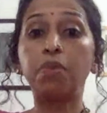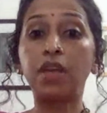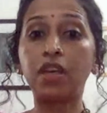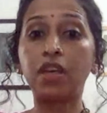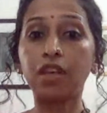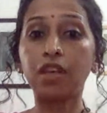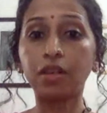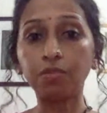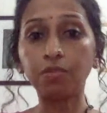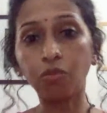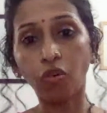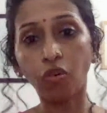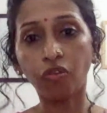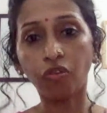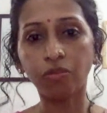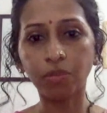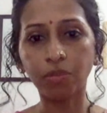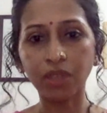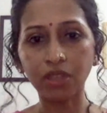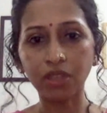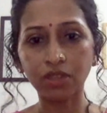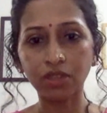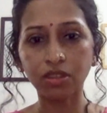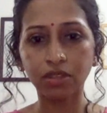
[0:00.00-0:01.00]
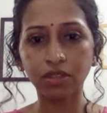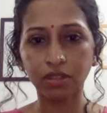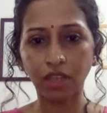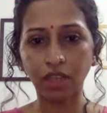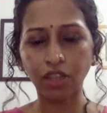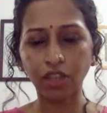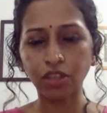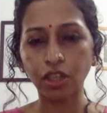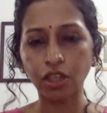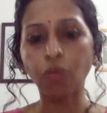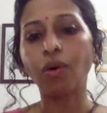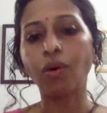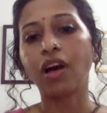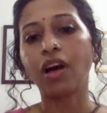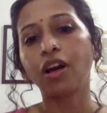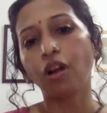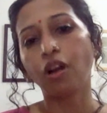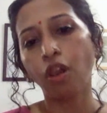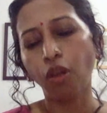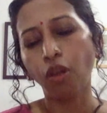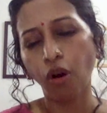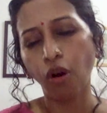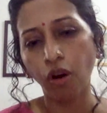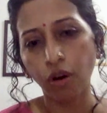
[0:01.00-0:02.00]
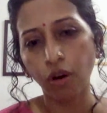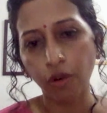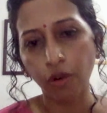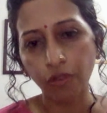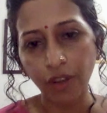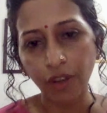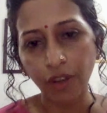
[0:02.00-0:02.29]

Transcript: big movements that require a lot of